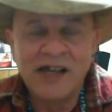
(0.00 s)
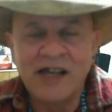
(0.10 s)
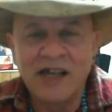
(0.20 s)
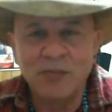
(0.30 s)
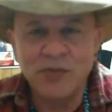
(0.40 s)

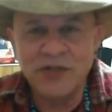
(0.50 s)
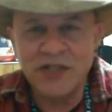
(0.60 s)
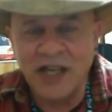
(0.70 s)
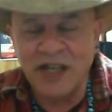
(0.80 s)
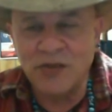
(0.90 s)
and
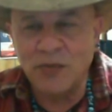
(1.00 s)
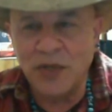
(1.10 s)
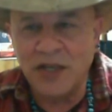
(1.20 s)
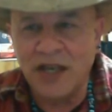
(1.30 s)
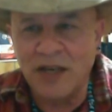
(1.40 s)
pretend to
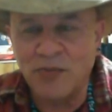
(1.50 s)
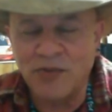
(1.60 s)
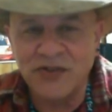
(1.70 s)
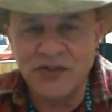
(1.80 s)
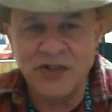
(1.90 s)
be a
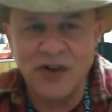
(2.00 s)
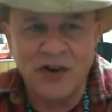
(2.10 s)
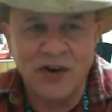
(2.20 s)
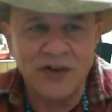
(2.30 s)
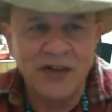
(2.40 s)
prison
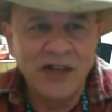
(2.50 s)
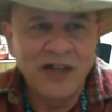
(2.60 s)
guard,